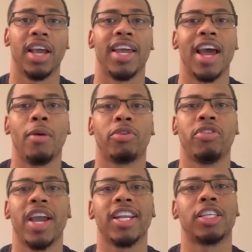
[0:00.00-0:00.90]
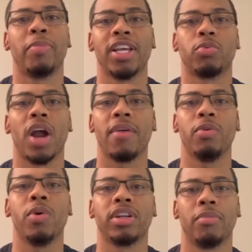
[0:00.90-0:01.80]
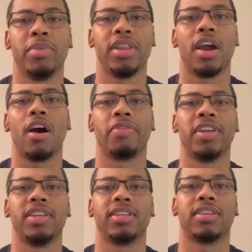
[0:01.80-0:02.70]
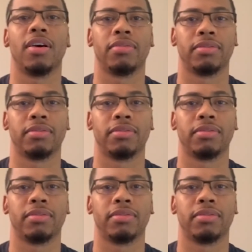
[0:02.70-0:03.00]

and help create a space where everyone can be their authentic self.